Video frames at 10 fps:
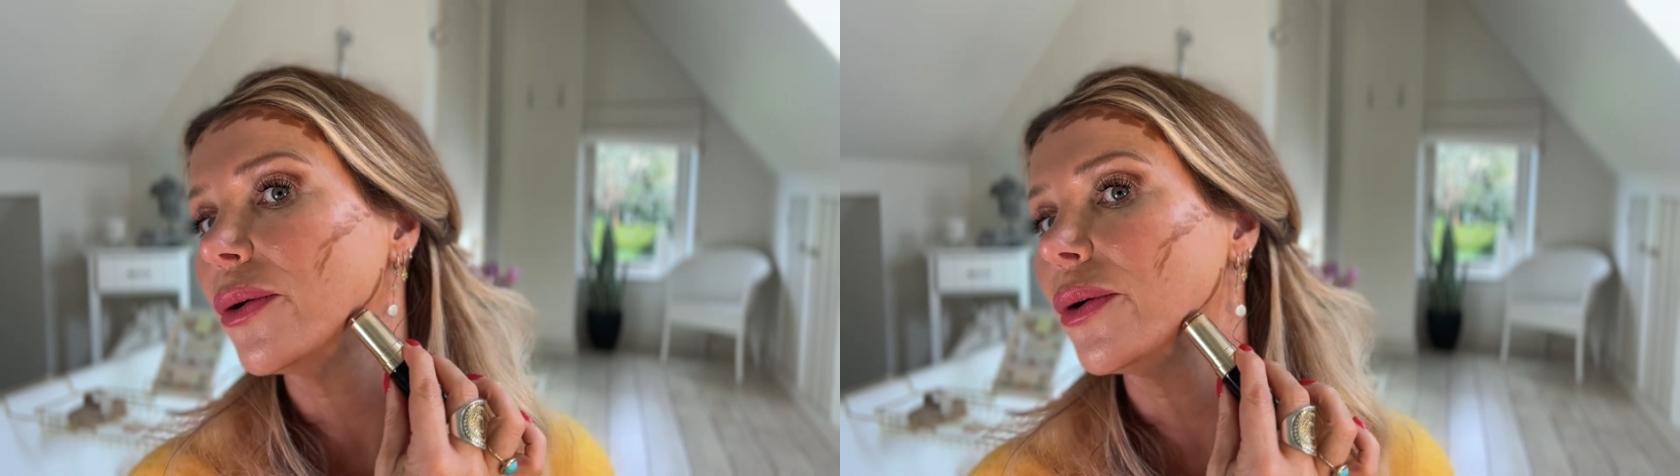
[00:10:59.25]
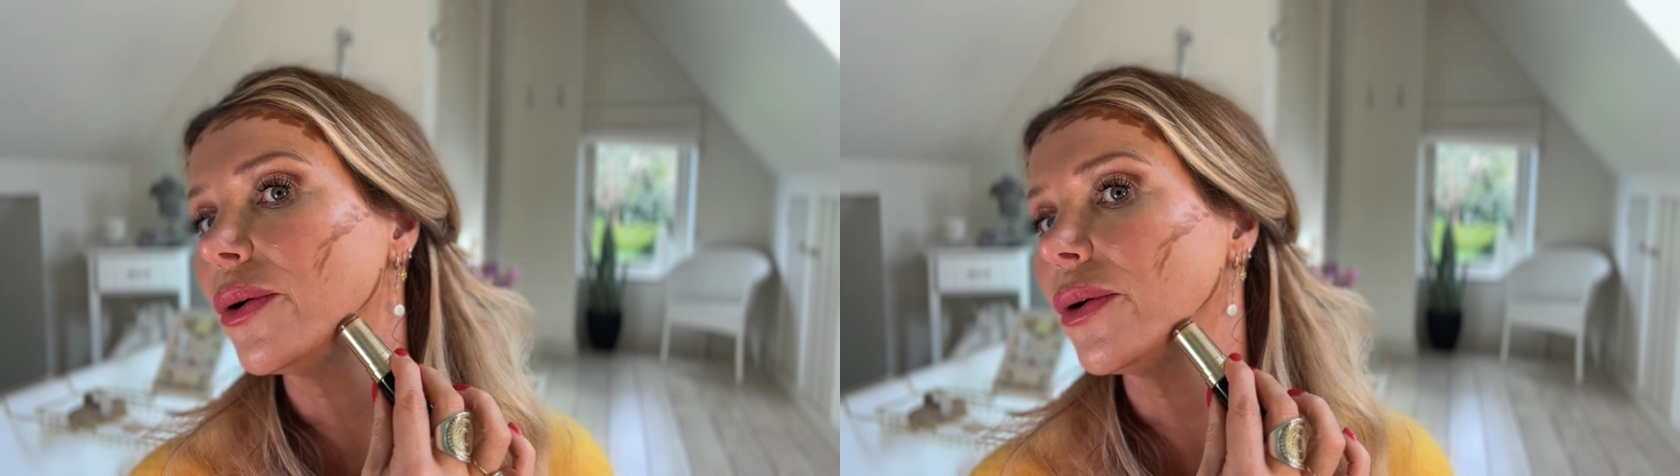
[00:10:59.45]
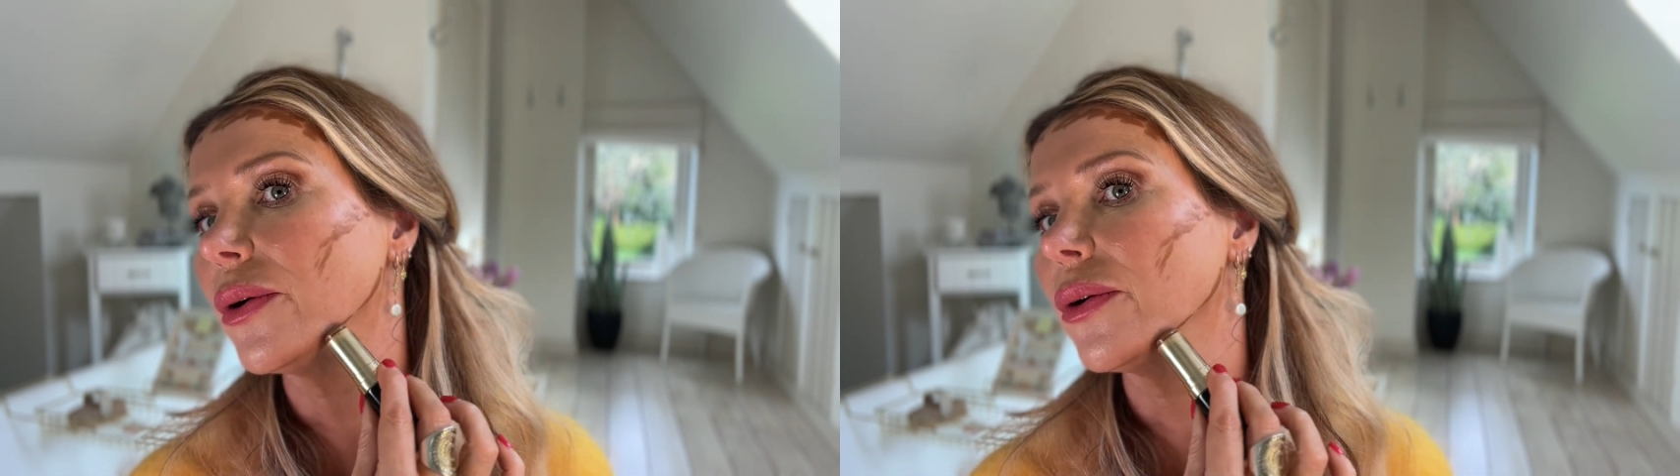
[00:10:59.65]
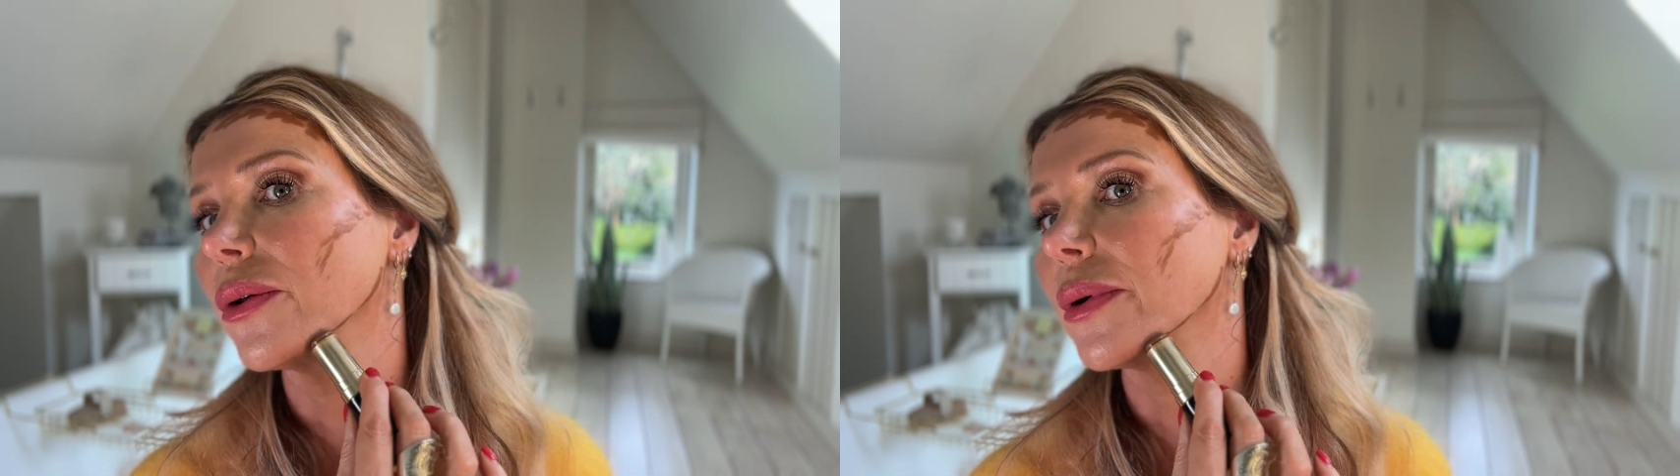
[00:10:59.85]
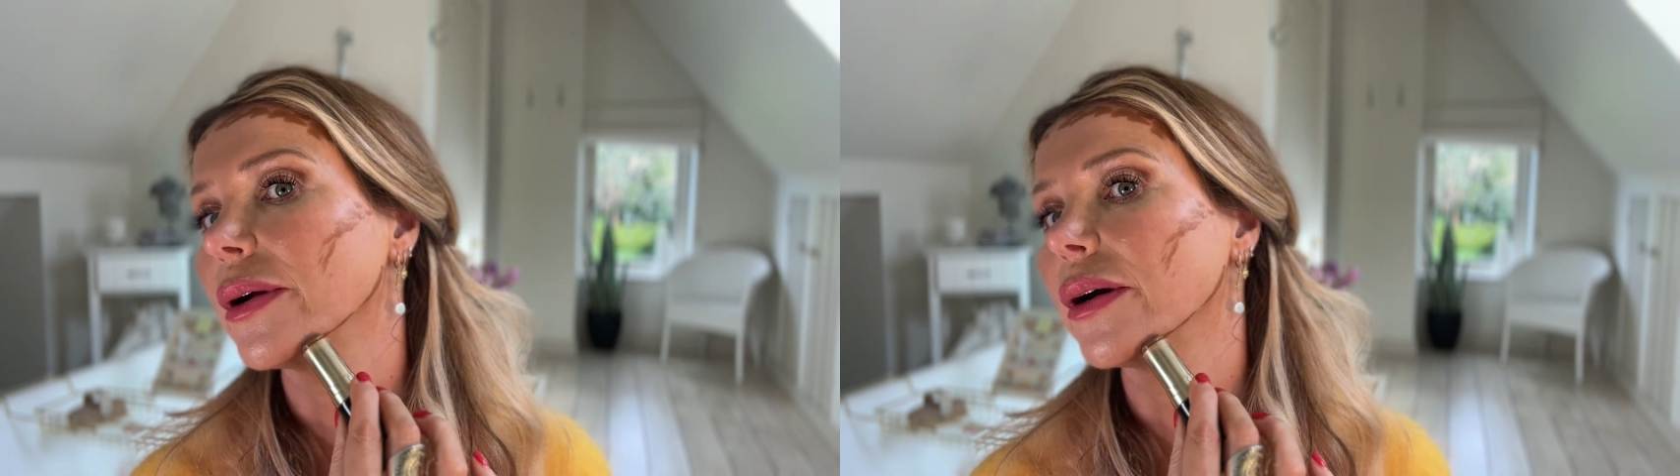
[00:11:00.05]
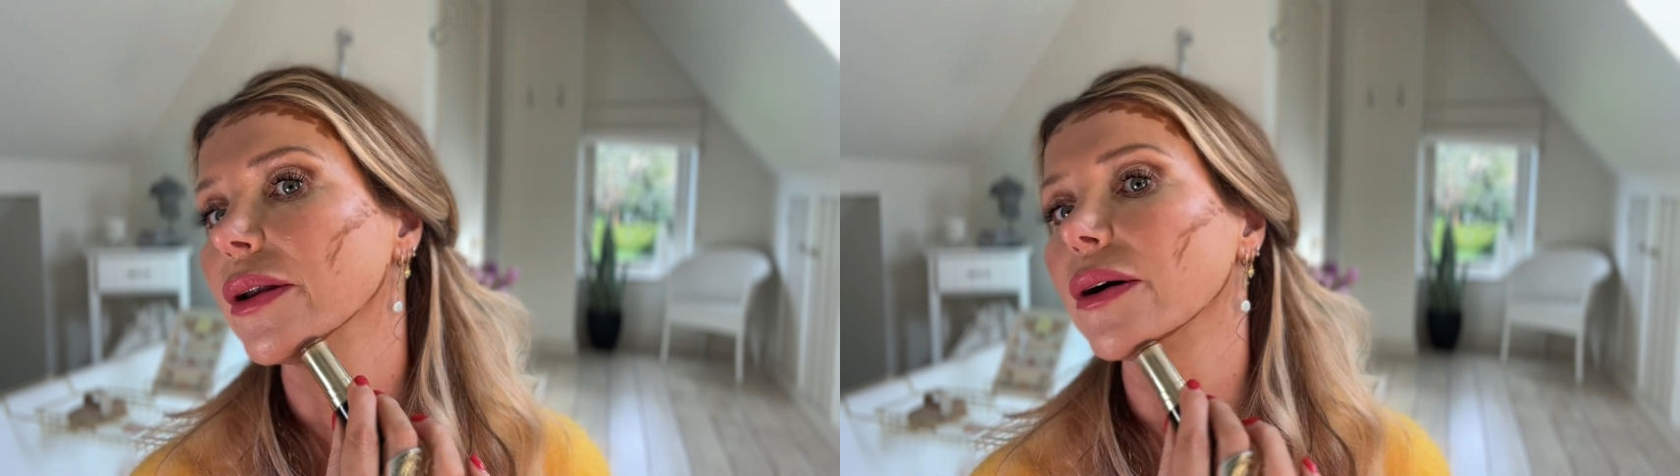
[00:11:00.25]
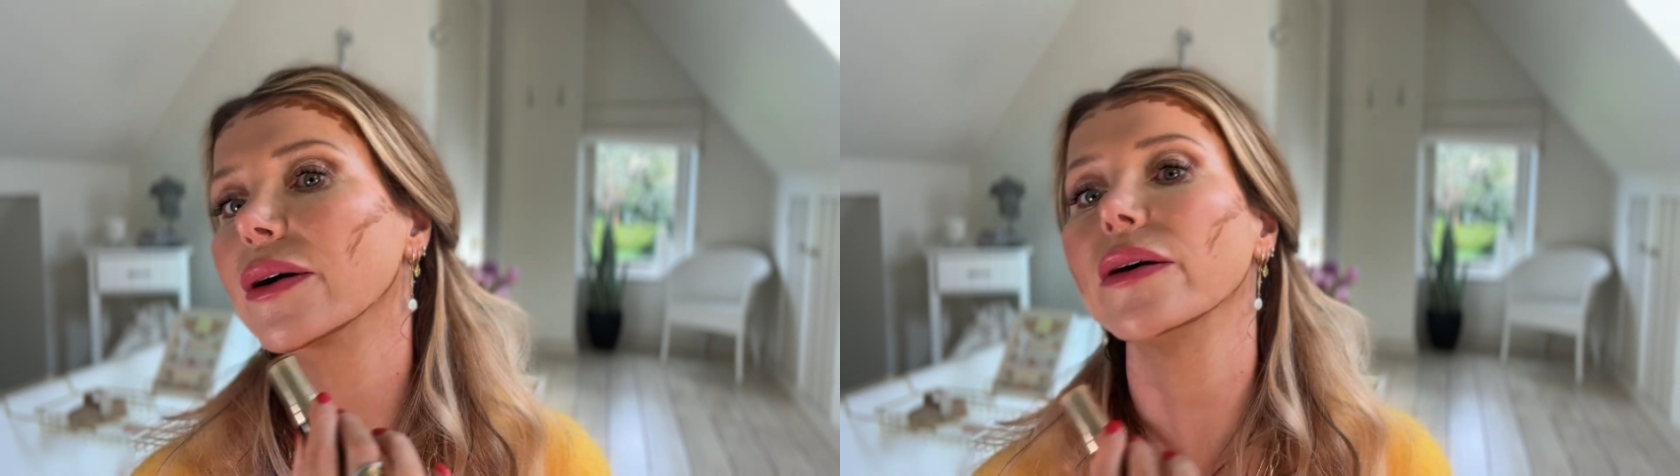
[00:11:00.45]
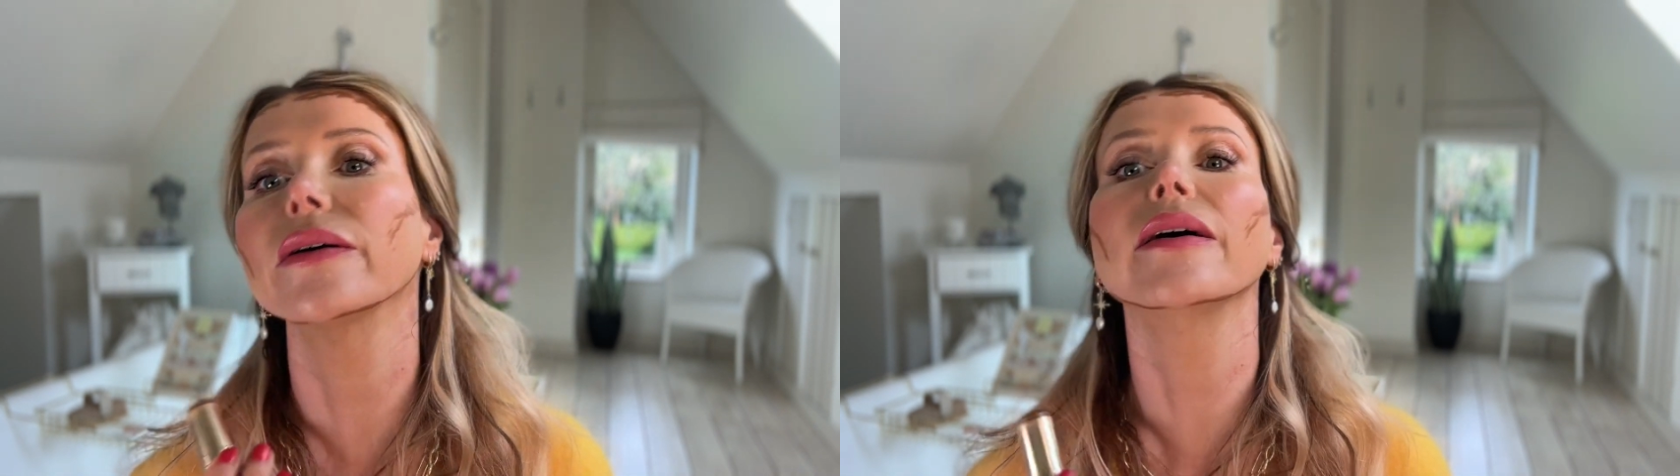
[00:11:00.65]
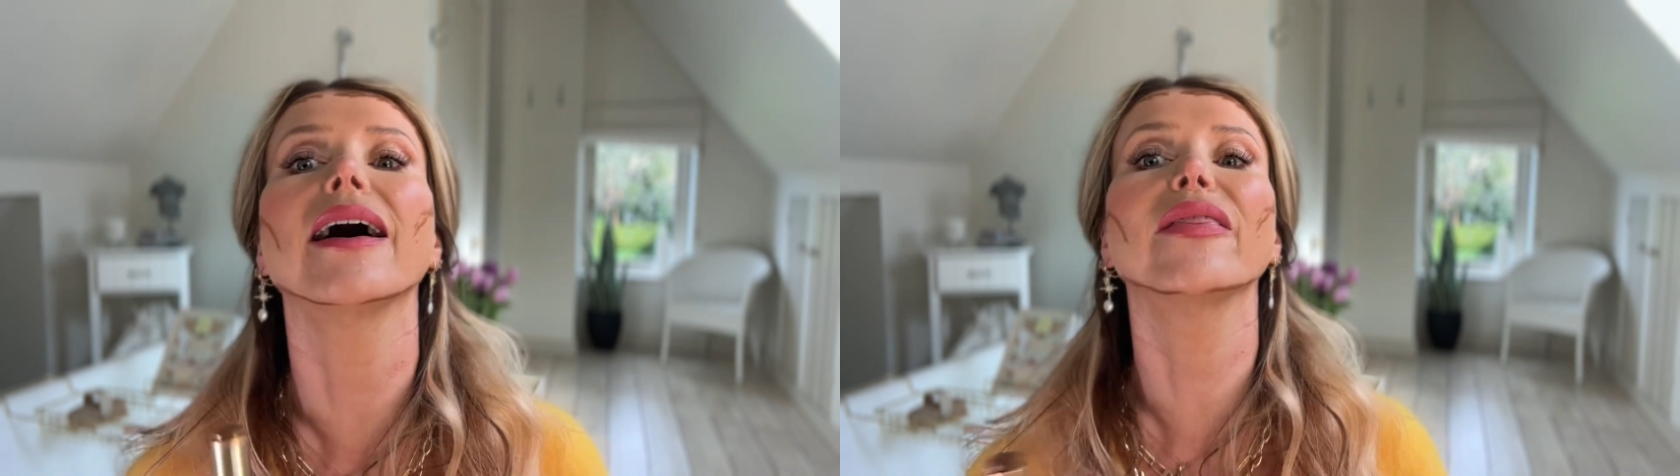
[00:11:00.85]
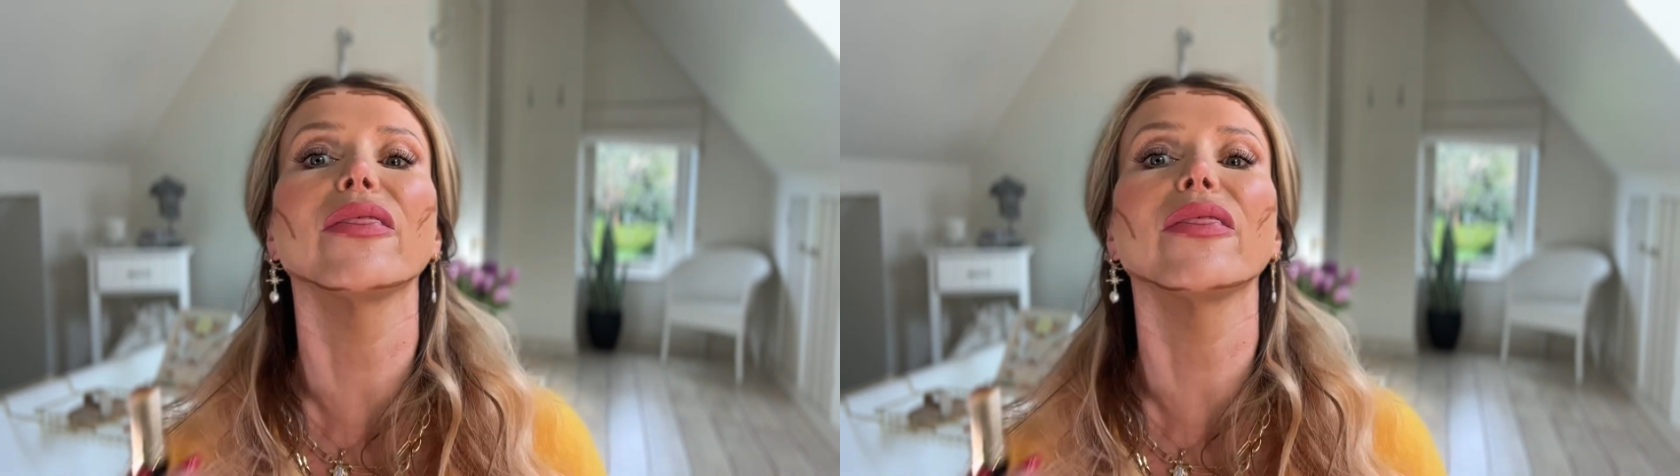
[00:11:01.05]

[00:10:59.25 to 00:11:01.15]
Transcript: all the way along. And